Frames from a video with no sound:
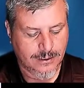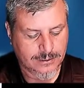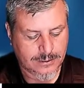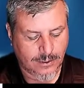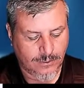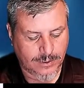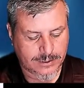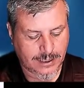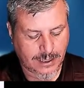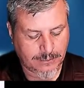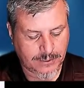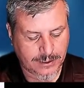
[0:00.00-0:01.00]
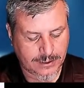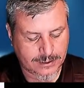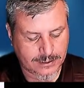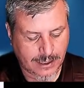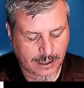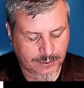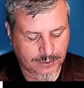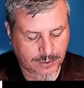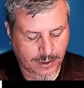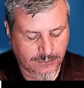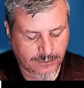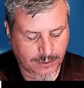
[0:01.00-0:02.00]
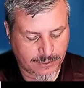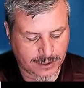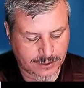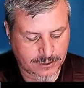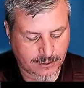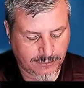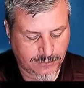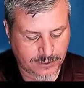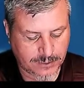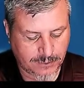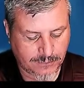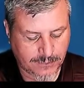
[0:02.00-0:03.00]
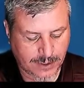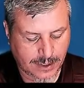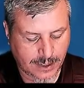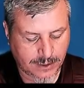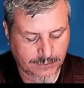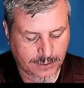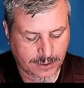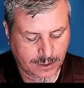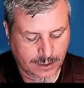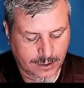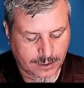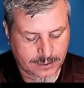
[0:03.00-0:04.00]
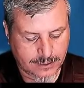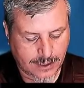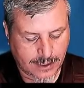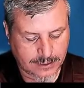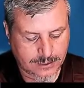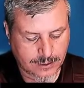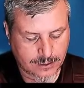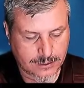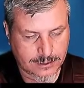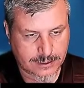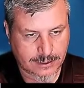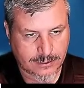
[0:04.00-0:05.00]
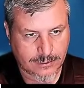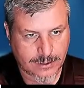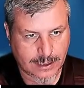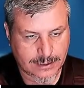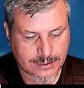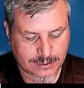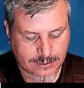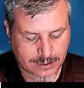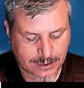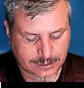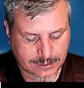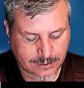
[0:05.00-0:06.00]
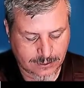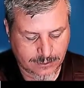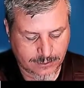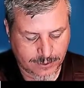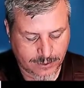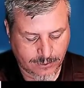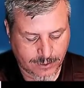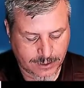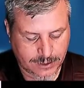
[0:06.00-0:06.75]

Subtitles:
So what's happening is now we've gone from a 255.0.0.0, we're going to